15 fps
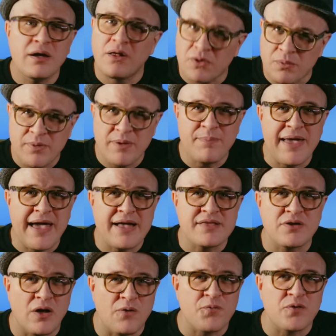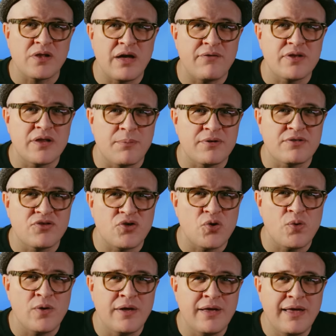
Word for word: Color Me Badd's All for Love at number two.